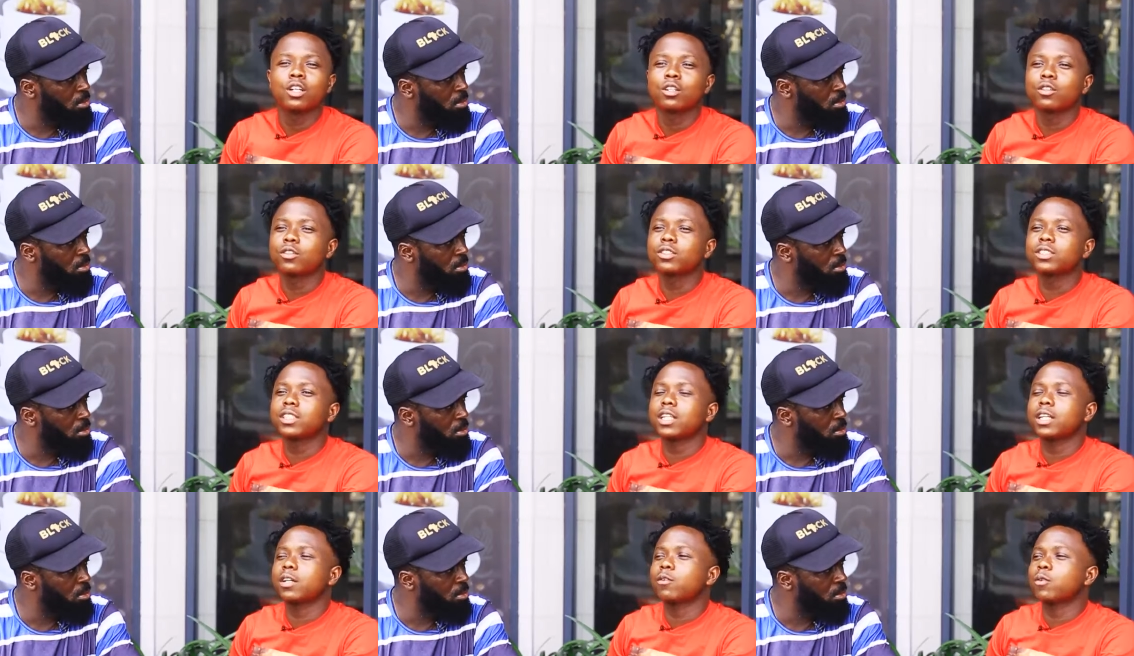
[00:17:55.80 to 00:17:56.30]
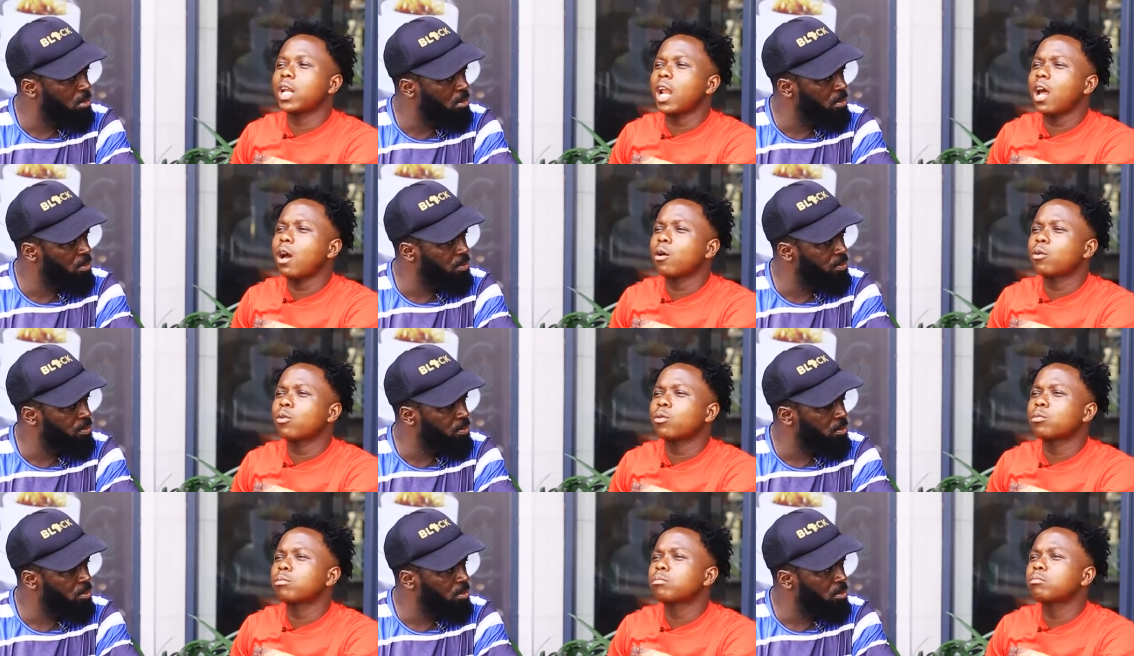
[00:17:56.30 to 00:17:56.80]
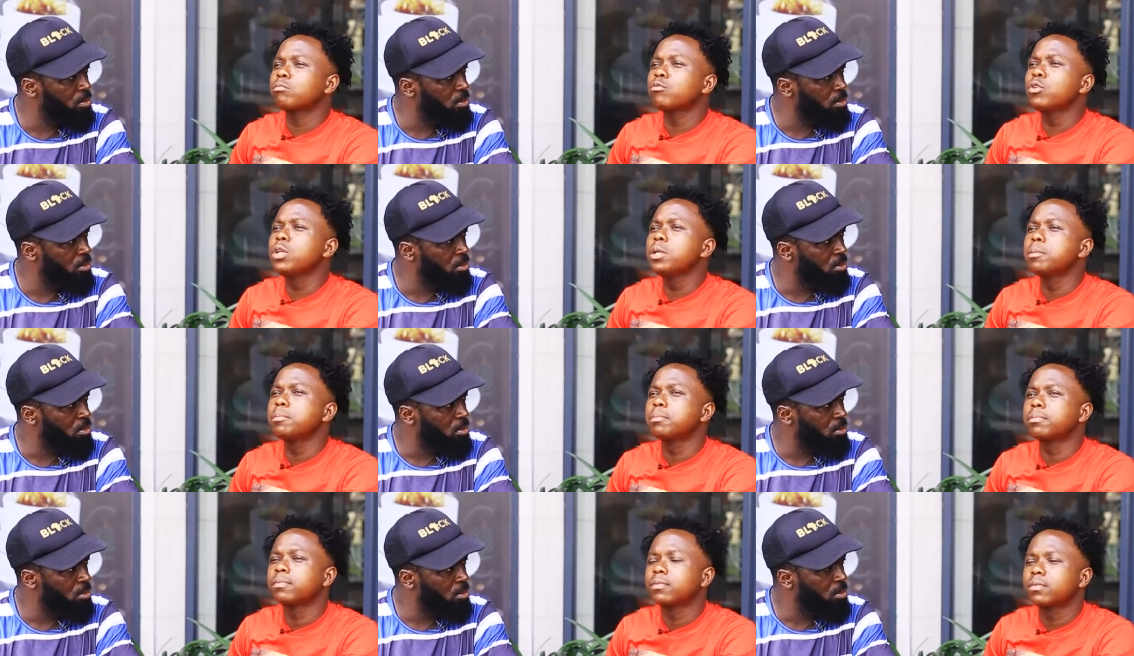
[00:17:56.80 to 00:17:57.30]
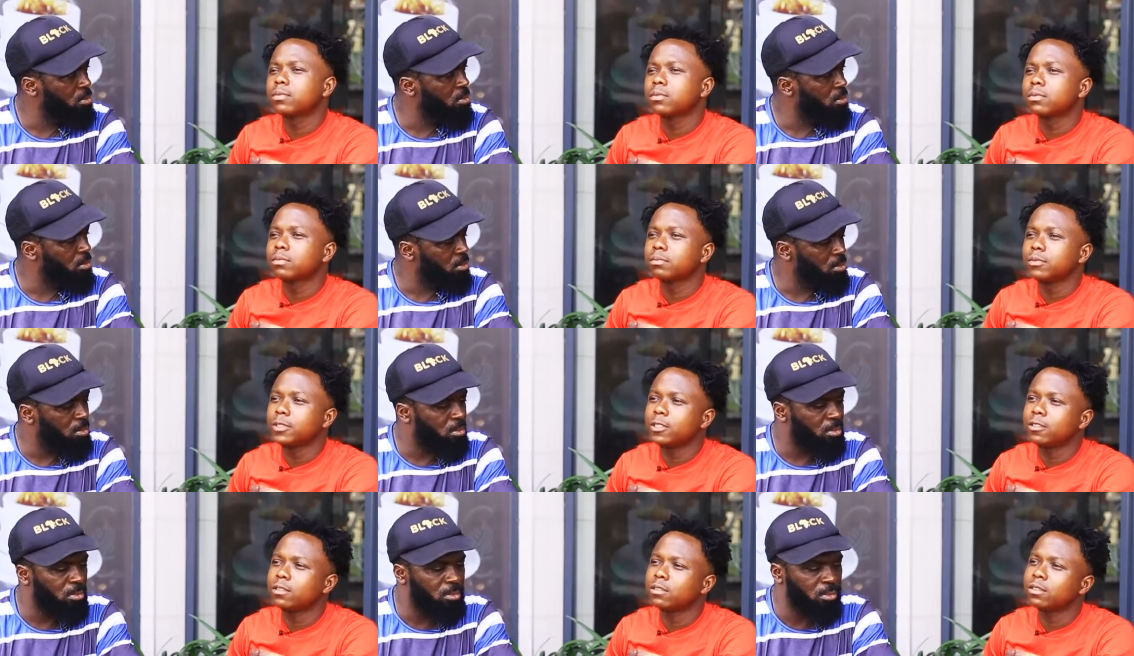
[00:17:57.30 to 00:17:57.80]
Speaker 1: I say now unim
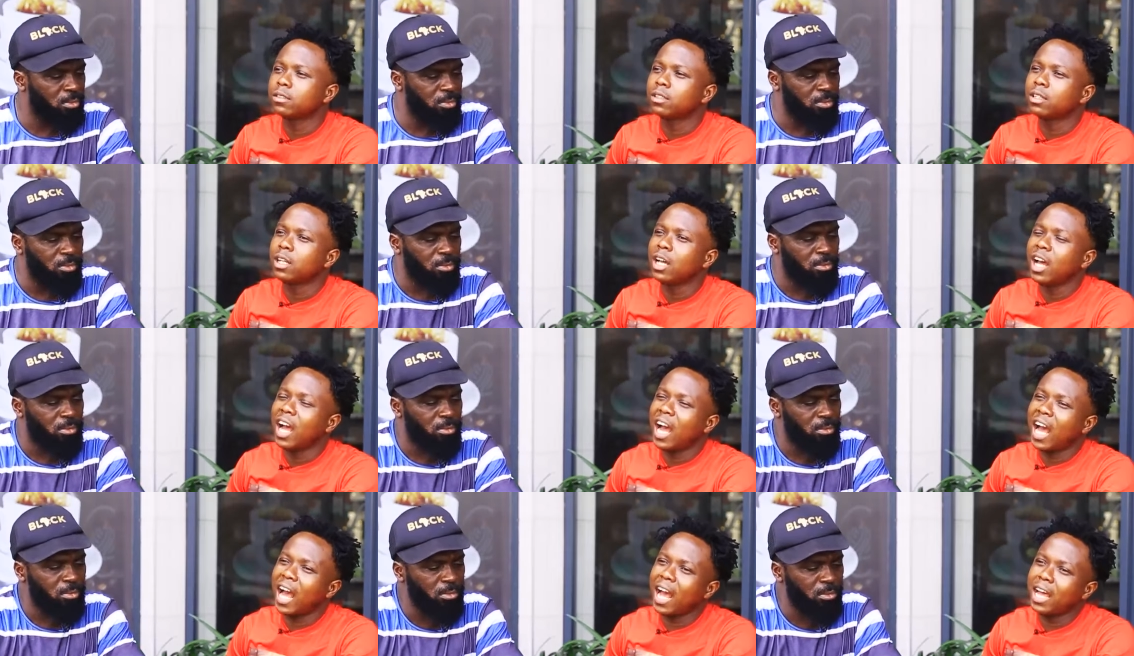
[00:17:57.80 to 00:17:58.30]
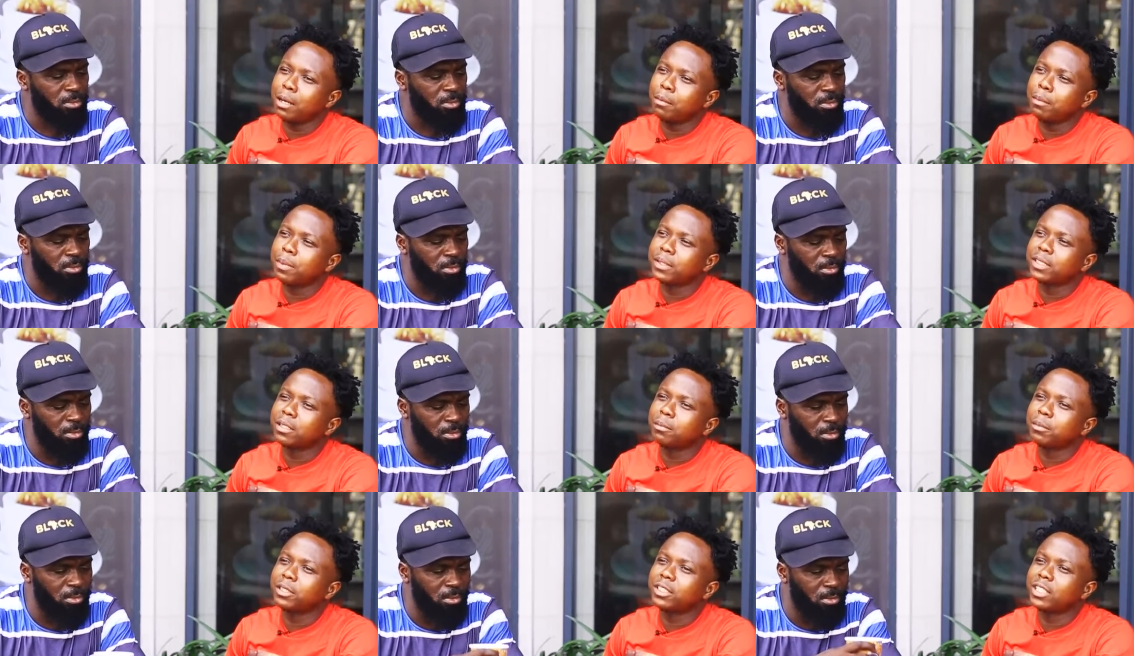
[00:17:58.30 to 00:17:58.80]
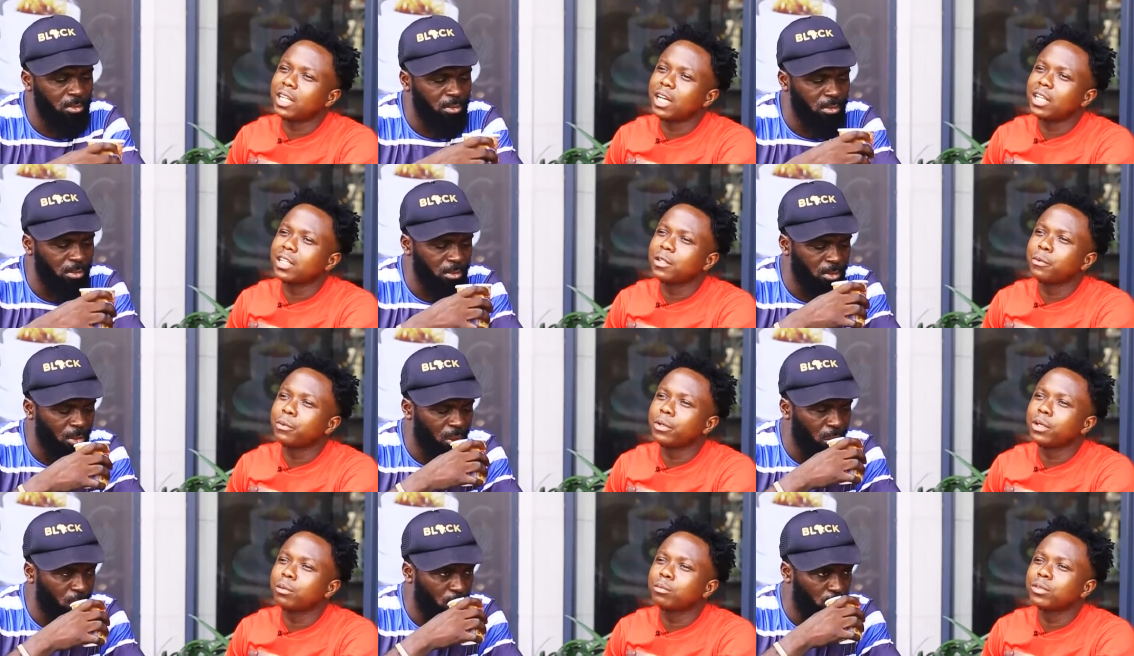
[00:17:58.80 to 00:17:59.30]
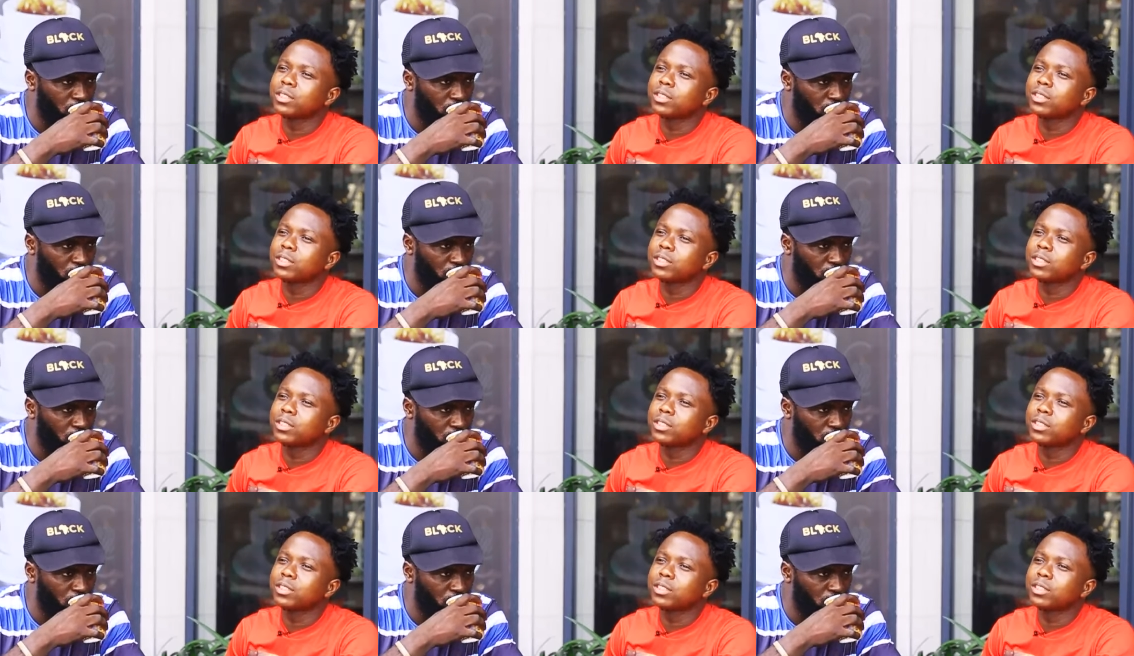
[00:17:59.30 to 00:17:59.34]
I don't person me charge we